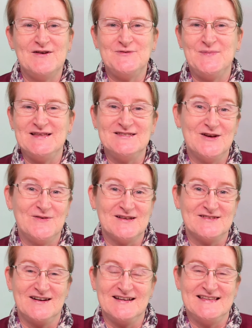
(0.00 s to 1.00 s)
It's been so
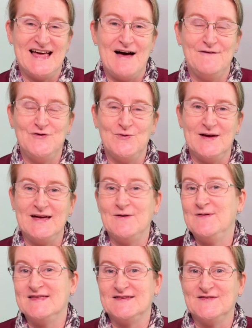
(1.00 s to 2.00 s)
exciting to have you here
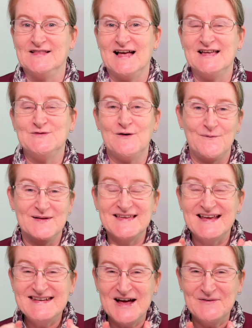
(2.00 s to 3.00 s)
with us for the last 12 months,
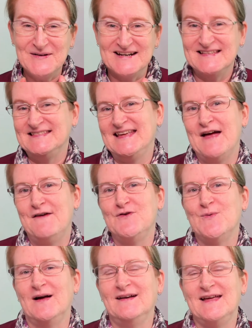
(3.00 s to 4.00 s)
and now we're going to see
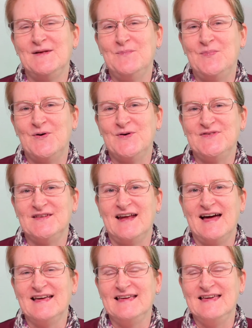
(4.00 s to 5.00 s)
everyone in person
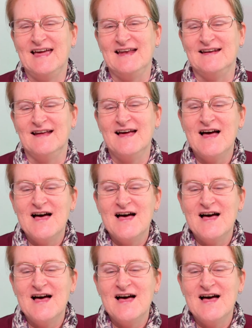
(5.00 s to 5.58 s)
again.